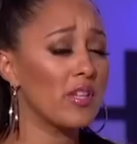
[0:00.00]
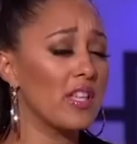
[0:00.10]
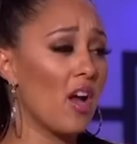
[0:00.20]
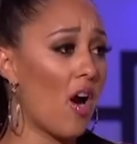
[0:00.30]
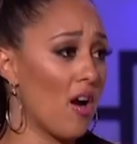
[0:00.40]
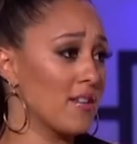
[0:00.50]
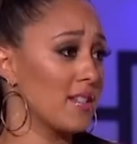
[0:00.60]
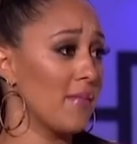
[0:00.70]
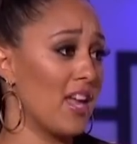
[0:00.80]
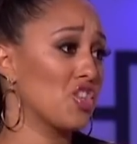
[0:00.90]
really
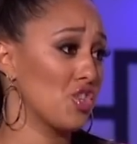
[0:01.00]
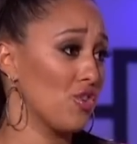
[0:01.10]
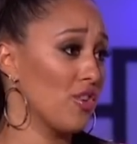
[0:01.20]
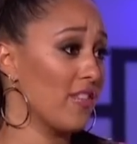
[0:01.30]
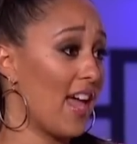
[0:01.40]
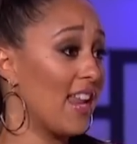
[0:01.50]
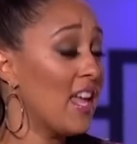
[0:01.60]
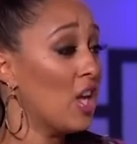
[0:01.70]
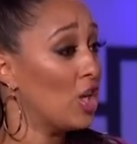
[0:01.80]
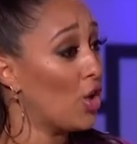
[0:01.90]
hard to make sure that,
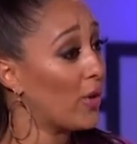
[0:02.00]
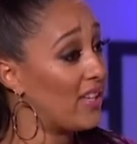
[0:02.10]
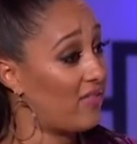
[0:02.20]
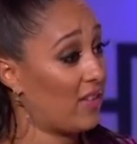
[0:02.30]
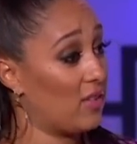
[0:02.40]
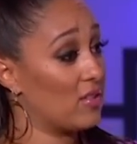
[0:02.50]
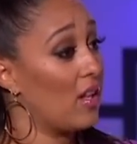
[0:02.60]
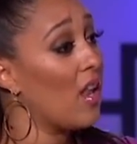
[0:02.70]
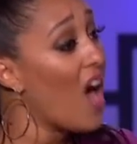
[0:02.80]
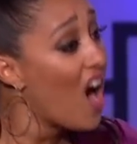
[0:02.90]
you know, he feels
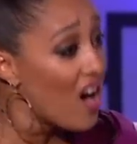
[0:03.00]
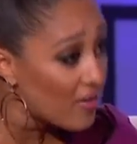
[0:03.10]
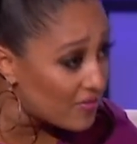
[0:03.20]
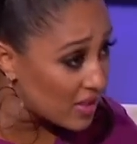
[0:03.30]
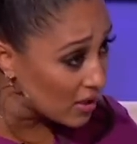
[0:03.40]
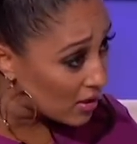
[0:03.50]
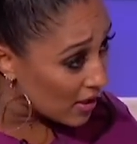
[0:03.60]
loved.